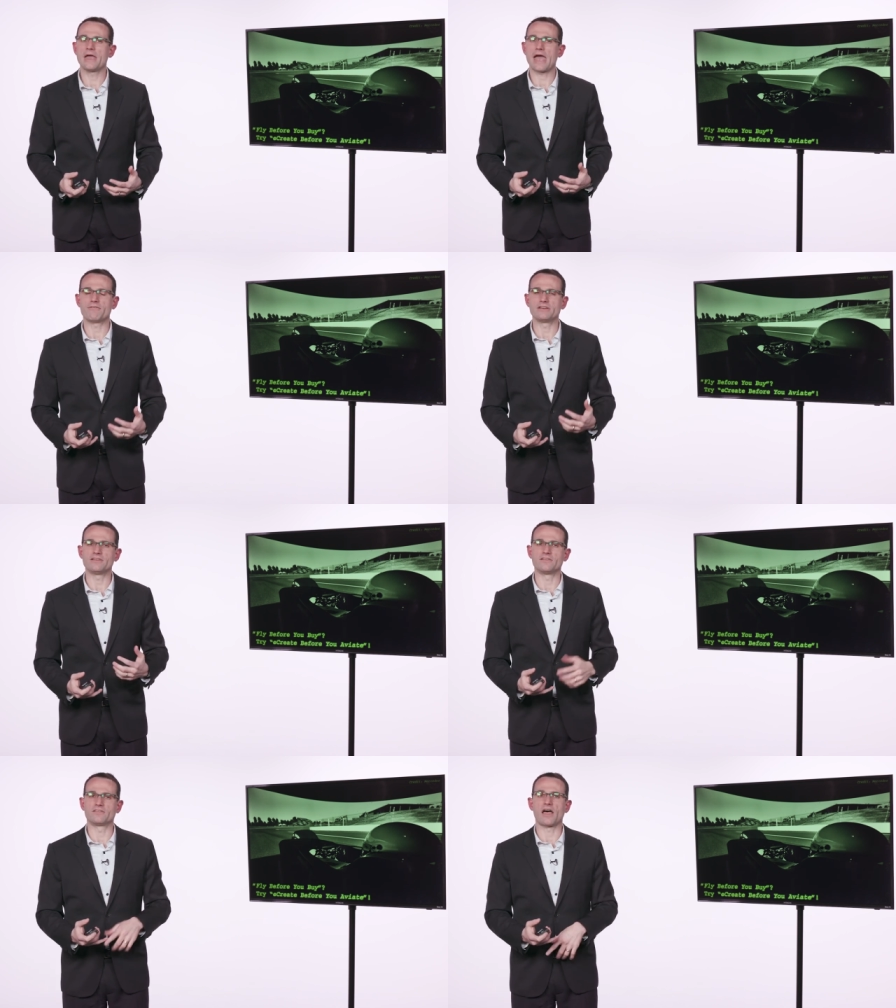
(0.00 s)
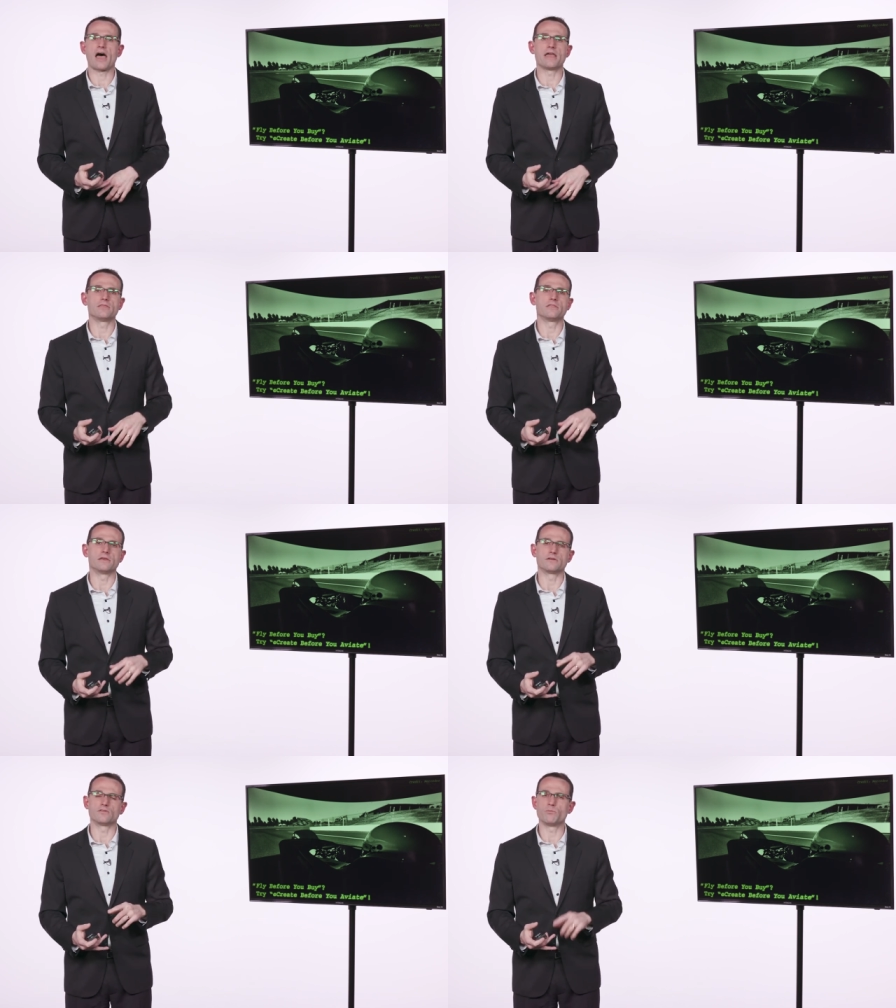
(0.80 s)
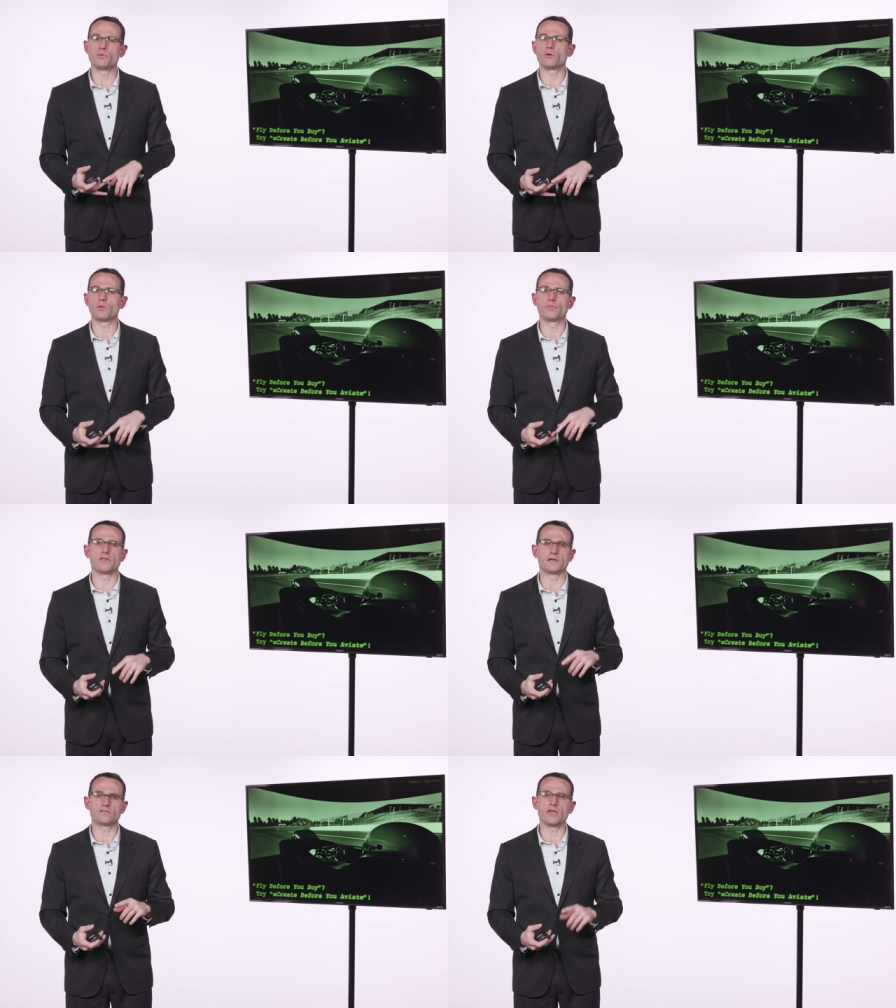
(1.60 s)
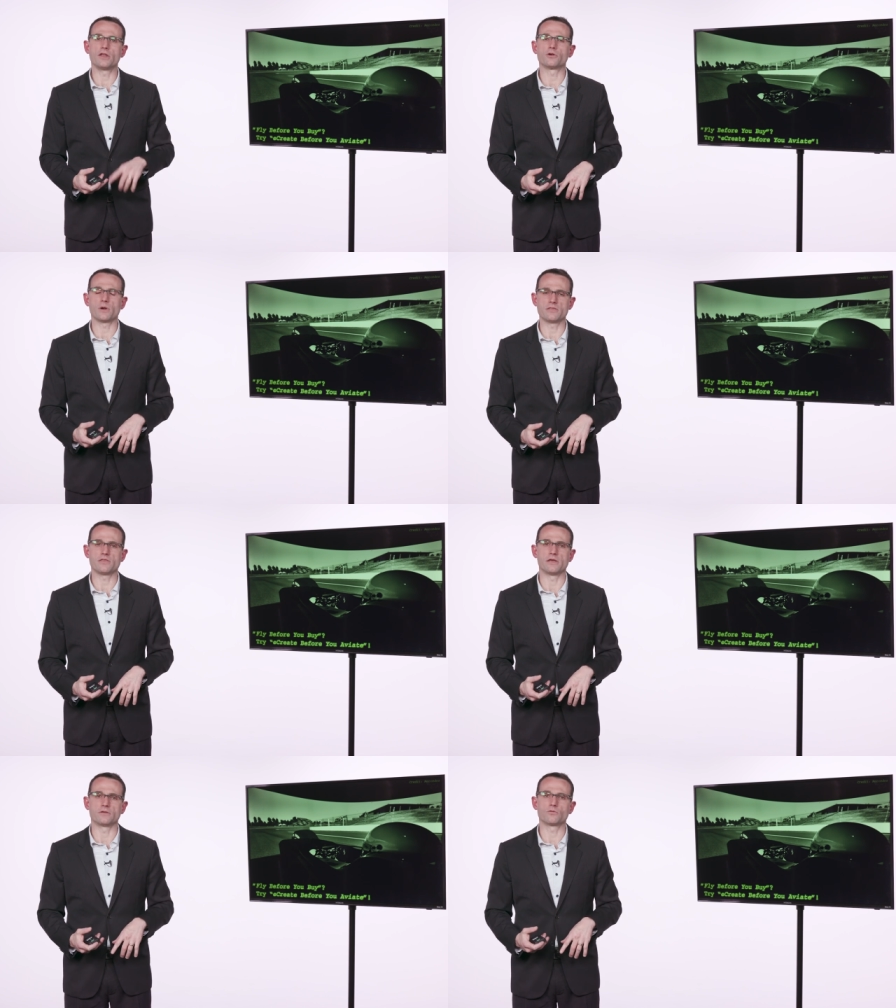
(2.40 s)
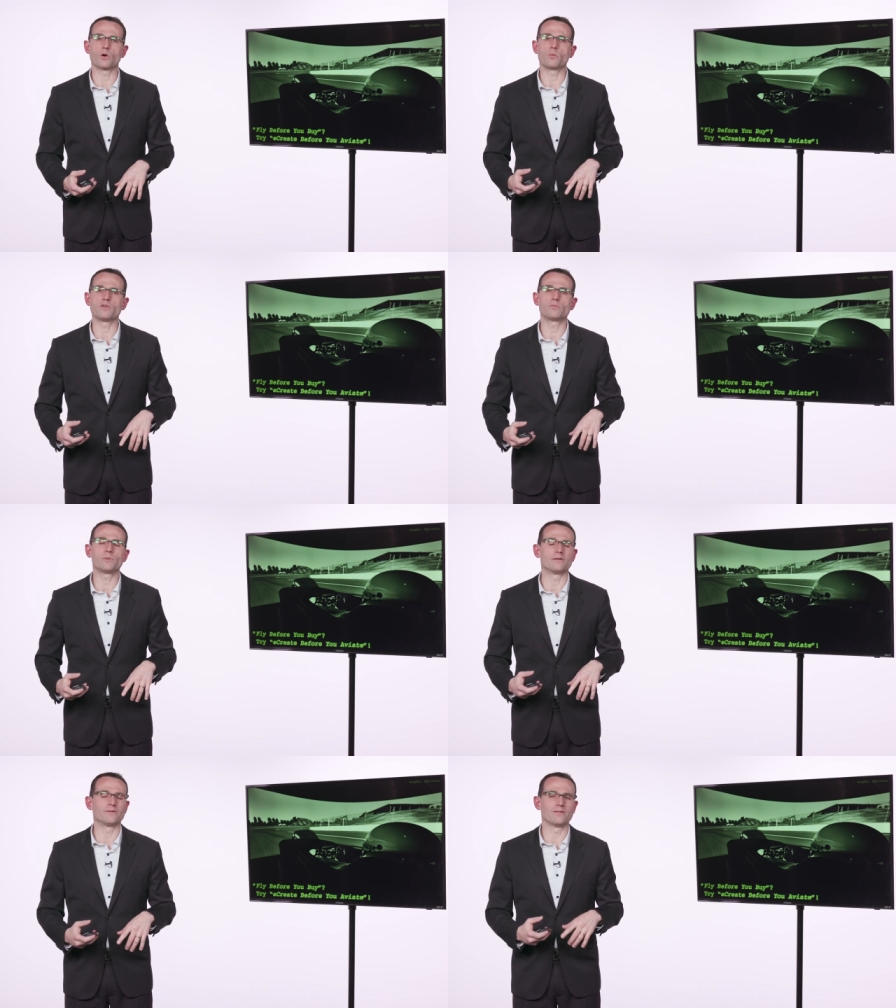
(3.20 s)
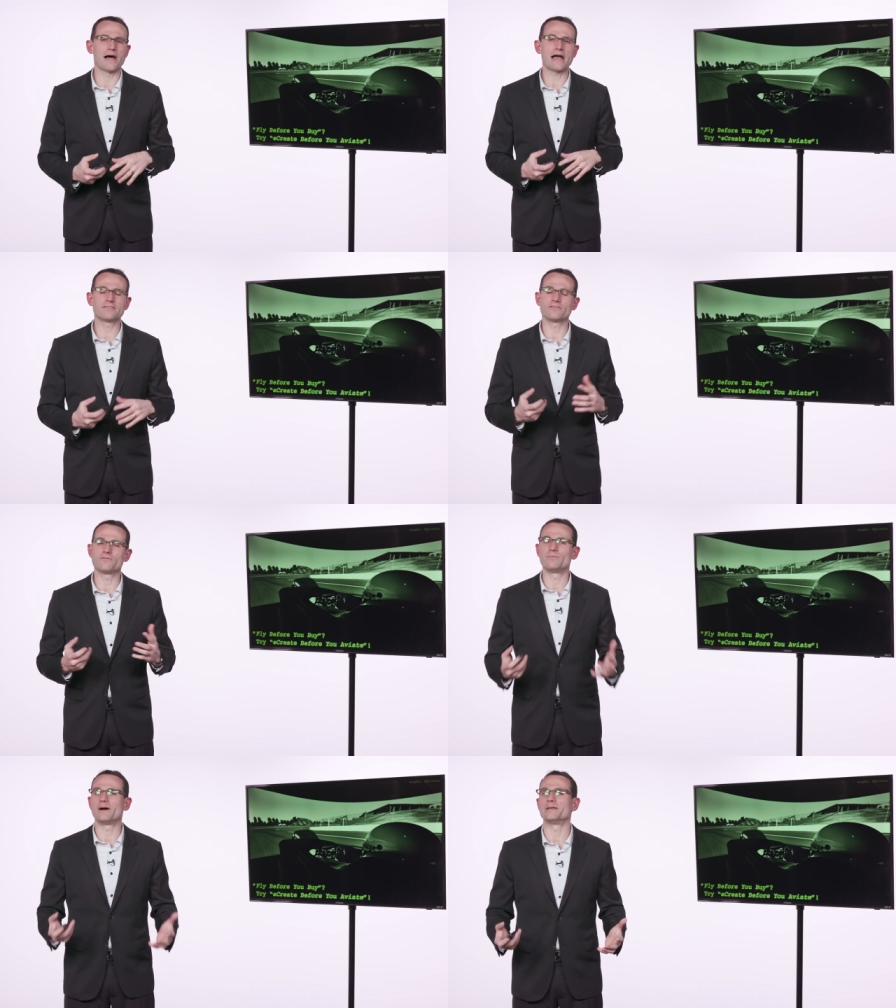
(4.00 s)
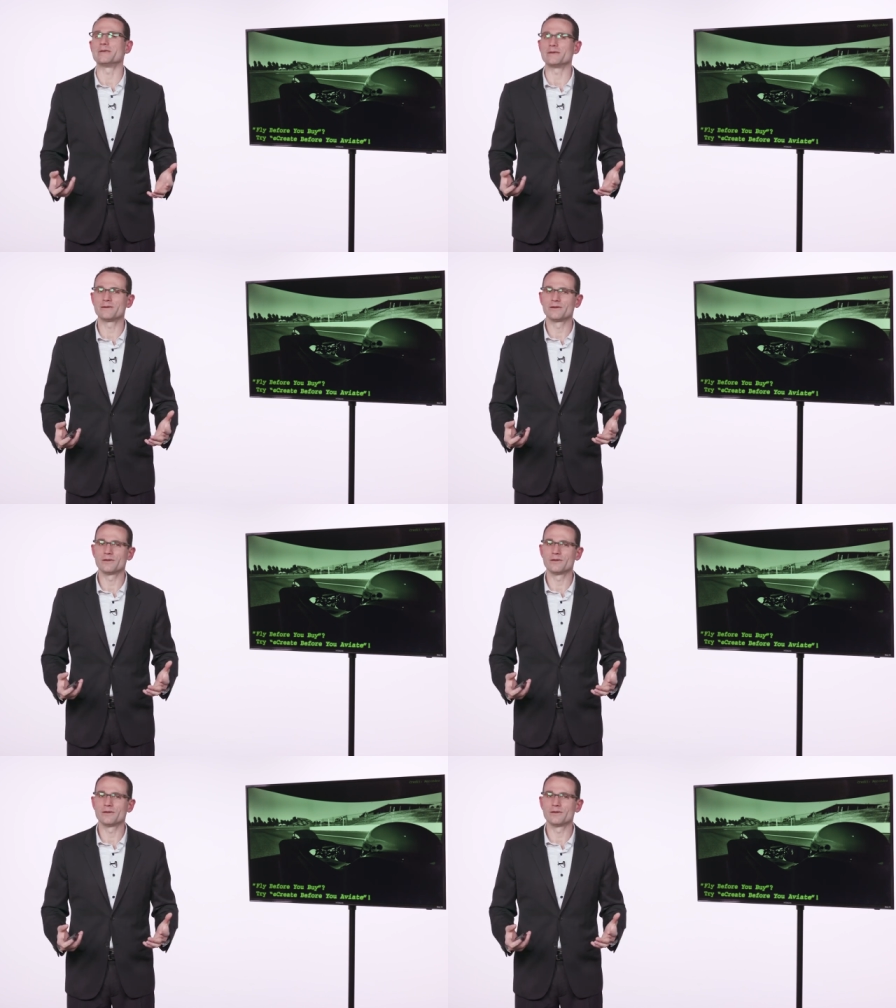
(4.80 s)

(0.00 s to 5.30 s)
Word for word: having to design things, build things, integrate things, where we spend lots of money